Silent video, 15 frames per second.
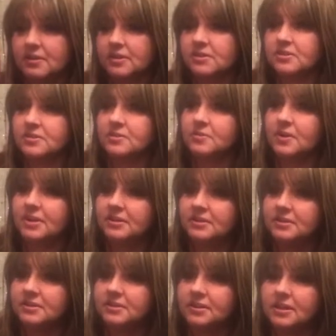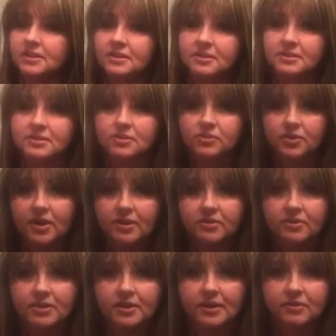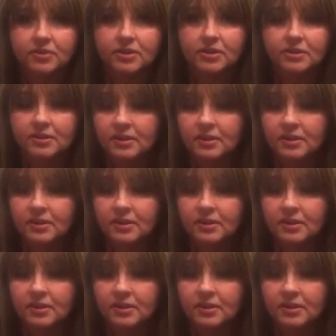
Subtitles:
I just want it to stay like this forever and ever.